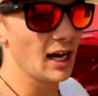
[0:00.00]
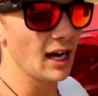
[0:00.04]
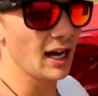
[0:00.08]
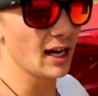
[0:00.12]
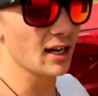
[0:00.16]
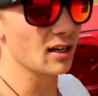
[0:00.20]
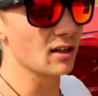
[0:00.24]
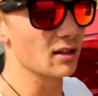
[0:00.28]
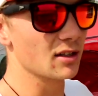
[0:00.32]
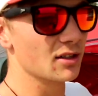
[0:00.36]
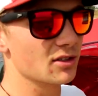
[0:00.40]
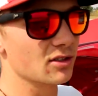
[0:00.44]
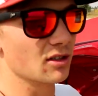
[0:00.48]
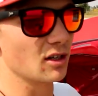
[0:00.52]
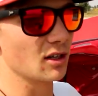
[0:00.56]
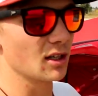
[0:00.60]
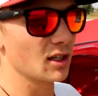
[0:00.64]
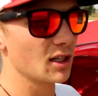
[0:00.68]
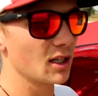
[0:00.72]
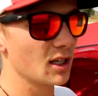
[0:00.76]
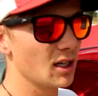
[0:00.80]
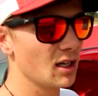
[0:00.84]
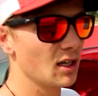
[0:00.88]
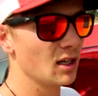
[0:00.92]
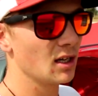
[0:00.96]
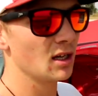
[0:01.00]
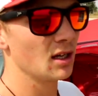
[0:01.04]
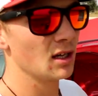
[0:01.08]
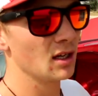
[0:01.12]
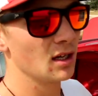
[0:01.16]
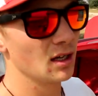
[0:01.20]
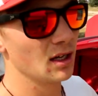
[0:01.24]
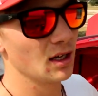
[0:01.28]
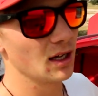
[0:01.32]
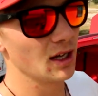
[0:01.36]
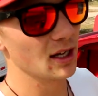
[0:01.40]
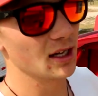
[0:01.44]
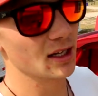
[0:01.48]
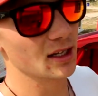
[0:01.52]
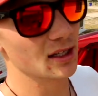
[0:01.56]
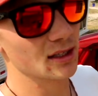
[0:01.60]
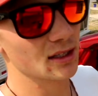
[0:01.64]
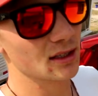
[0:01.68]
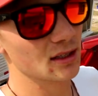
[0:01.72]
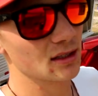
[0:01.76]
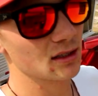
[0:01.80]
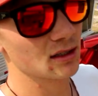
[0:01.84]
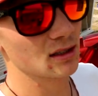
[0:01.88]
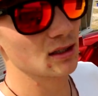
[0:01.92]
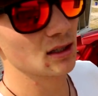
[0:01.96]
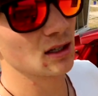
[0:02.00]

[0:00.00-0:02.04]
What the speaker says: out of the trunk and